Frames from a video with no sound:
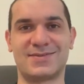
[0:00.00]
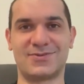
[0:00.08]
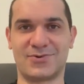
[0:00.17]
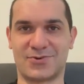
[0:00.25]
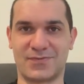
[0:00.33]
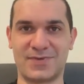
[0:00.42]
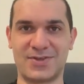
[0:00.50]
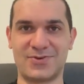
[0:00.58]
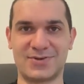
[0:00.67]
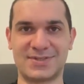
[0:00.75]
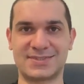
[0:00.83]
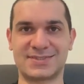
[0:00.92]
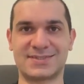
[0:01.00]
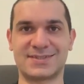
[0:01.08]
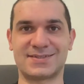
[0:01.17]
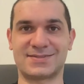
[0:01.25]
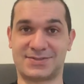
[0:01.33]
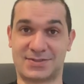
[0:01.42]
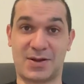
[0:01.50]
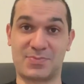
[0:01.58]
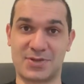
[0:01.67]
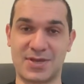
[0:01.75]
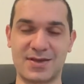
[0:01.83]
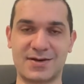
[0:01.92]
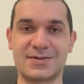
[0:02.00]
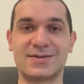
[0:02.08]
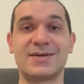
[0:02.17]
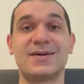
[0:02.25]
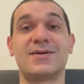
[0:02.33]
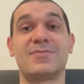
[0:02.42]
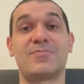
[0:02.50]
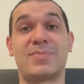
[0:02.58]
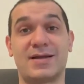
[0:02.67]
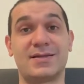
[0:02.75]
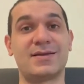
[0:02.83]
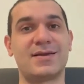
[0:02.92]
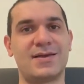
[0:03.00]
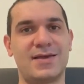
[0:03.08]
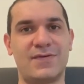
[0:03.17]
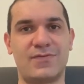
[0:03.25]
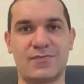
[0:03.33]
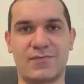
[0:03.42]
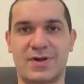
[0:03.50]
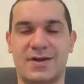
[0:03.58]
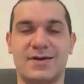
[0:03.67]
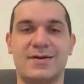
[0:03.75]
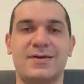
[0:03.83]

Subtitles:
Your video is stopped here, but if you wanna